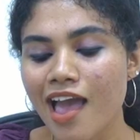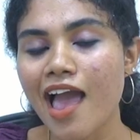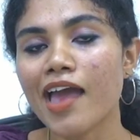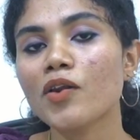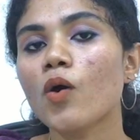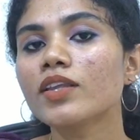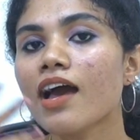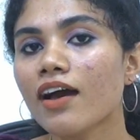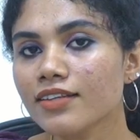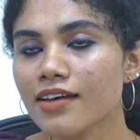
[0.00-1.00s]
And on the
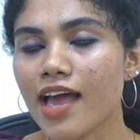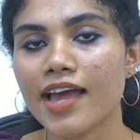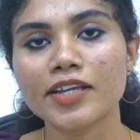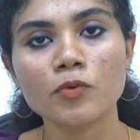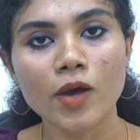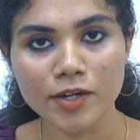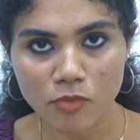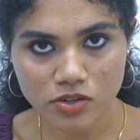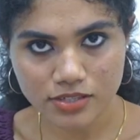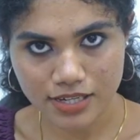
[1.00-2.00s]
other hand, in white
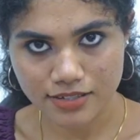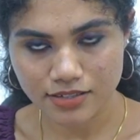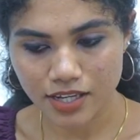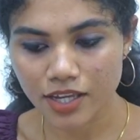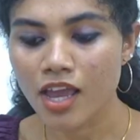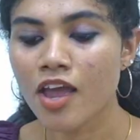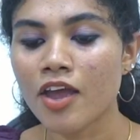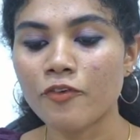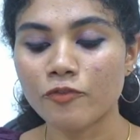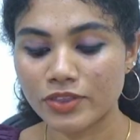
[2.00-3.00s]
box testing,
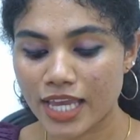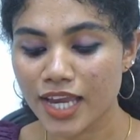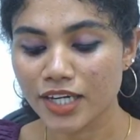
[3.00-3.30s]
they